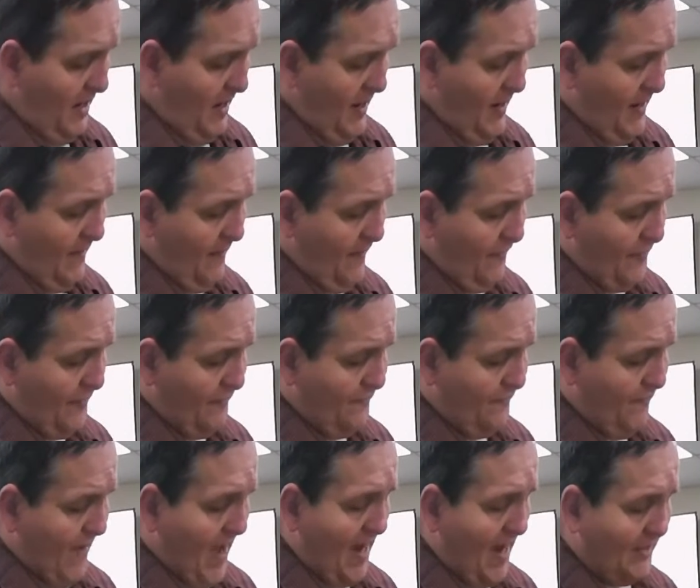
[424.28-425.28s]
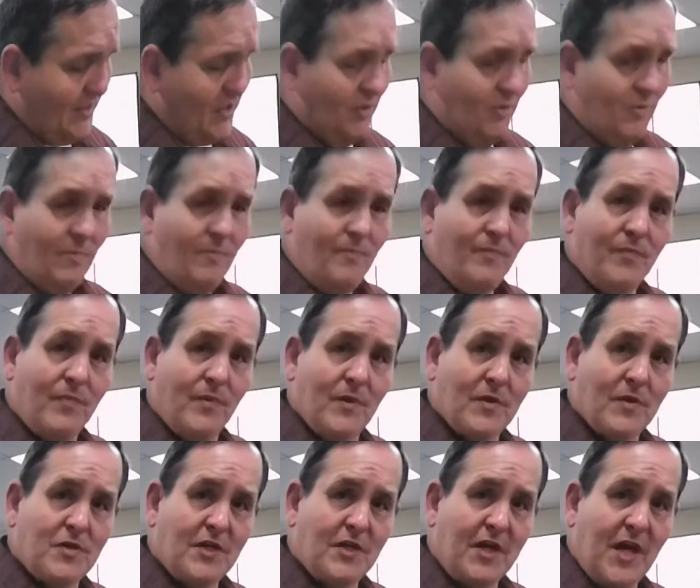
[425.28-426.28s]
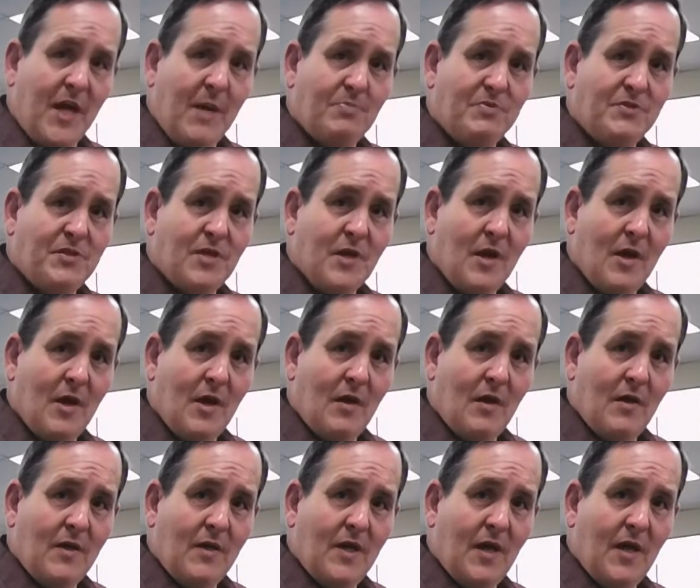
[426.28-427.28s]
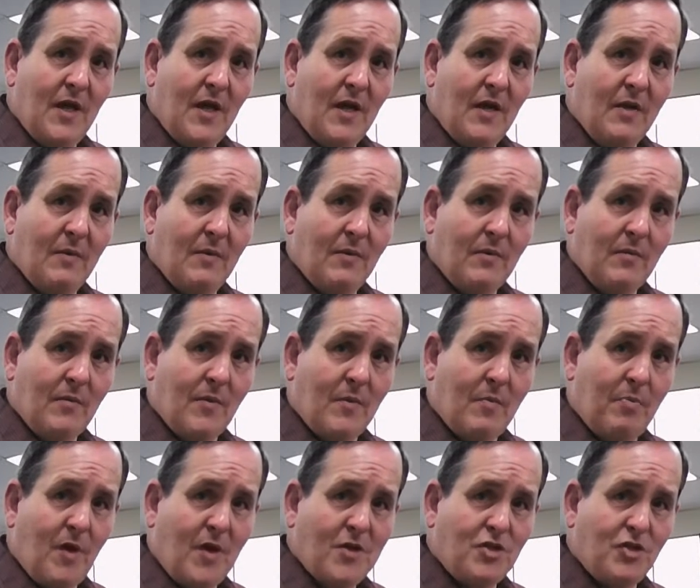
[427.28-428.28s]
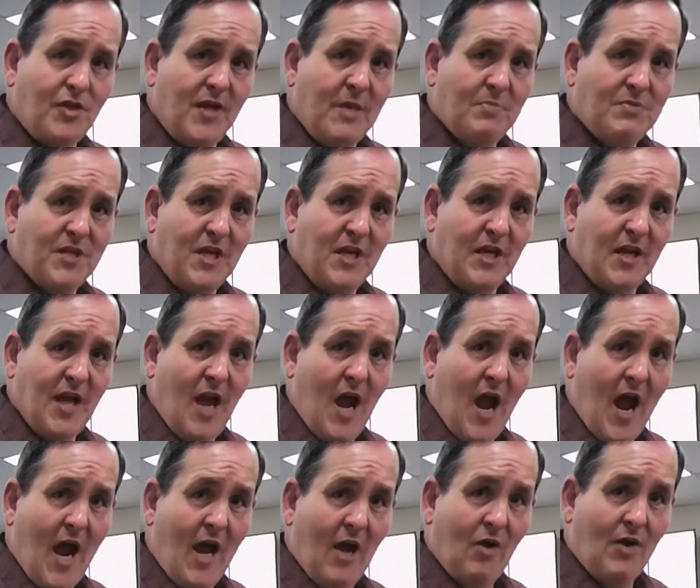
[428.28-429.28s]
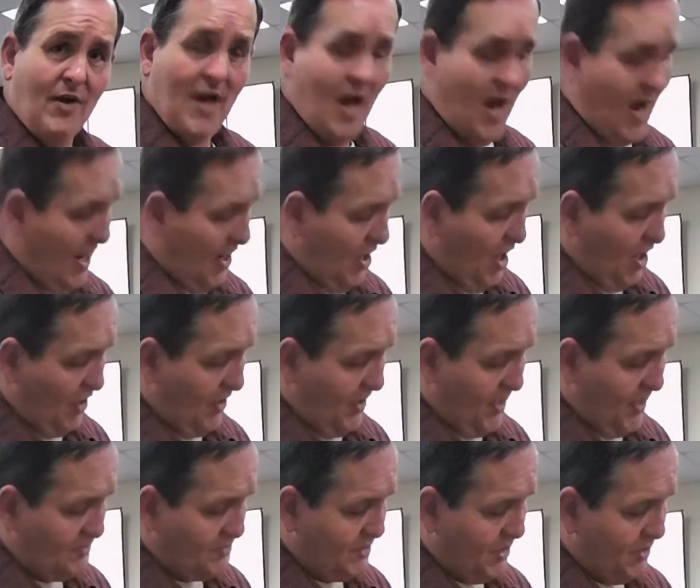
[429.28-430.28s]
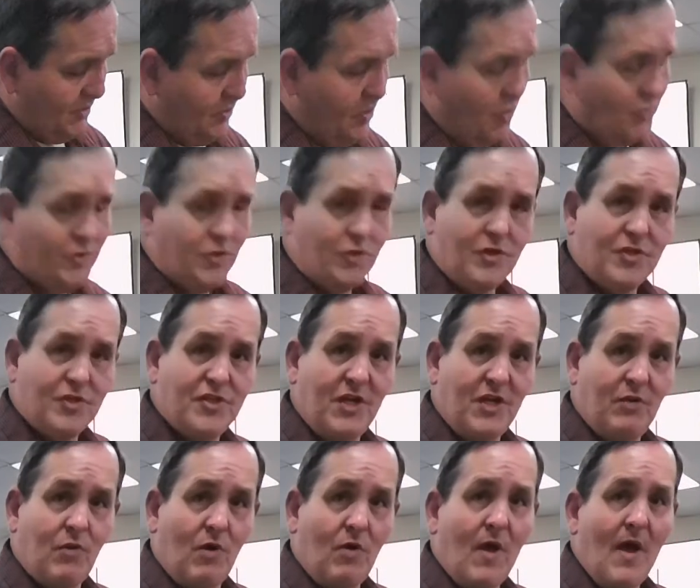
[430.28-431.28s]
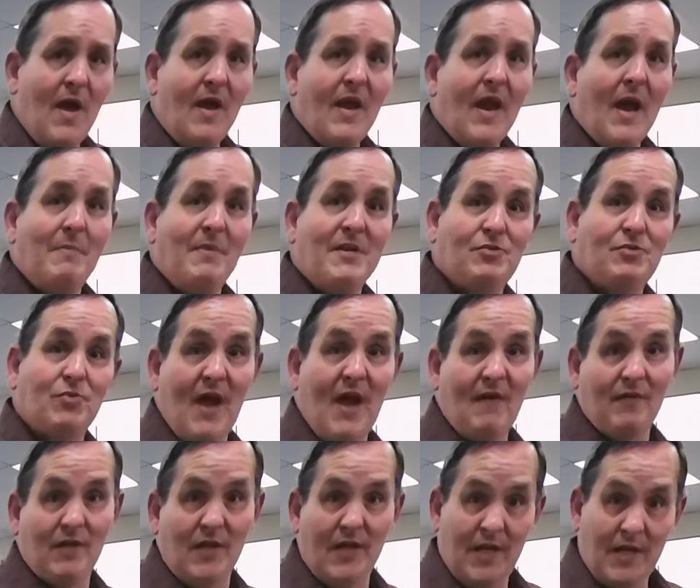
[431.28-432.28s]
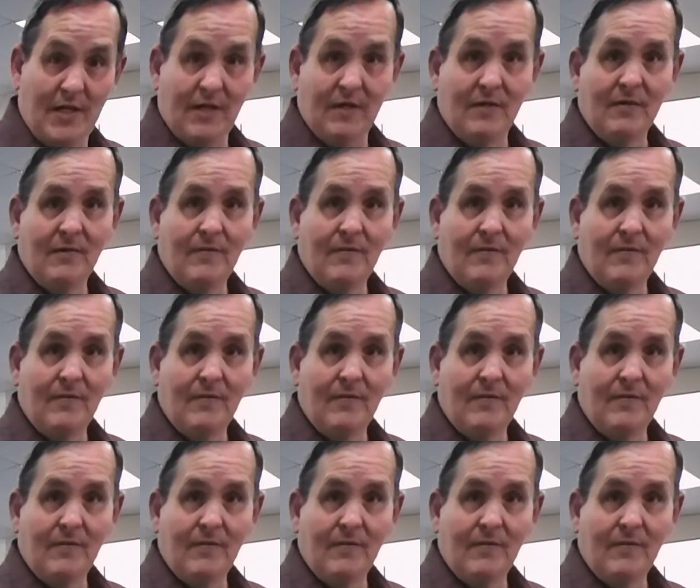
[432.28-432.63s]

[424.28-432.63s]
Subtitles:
If the vacuum keeps getting, the pressure keeps getting higher and higher, keeps getting closer to zero, that means we have a leak.